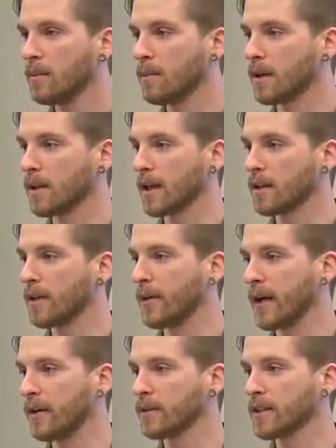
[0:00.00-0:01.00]
But like
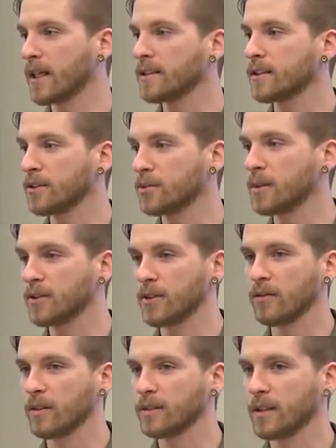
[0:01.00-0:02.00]
Luann was asking, just be sure
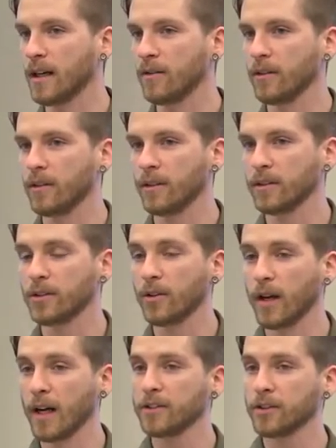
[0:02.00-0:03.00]
and rinse it out real good. So
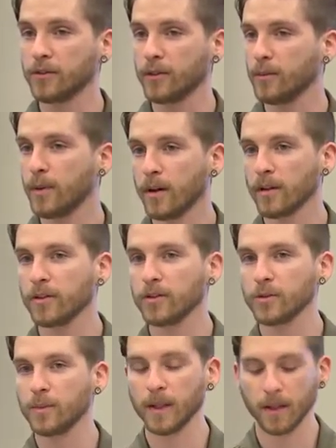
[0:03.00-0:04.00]
not just food
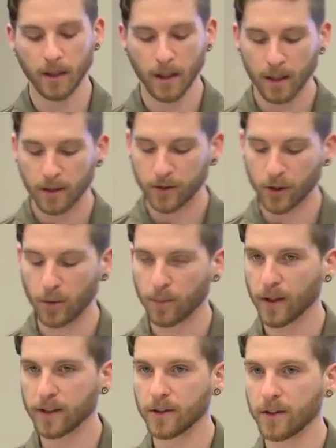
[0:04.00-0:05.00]
particles, but
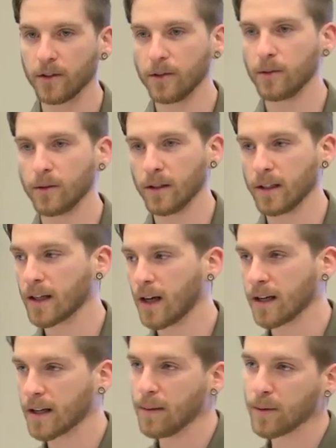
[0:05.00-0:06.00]
soap residue or any
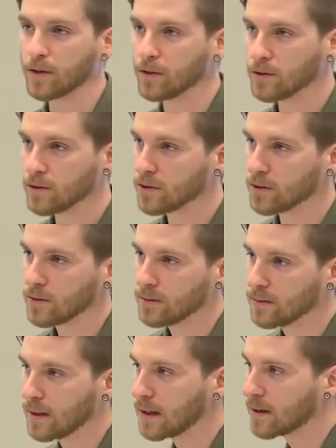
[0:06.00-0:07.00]
kind of chemicals or
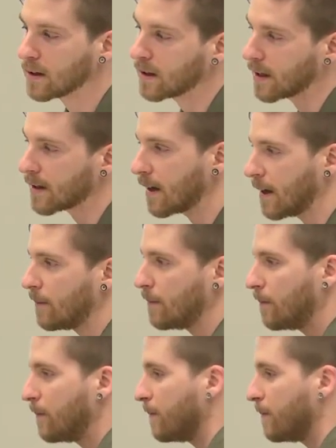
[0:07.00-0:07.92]
anything like that.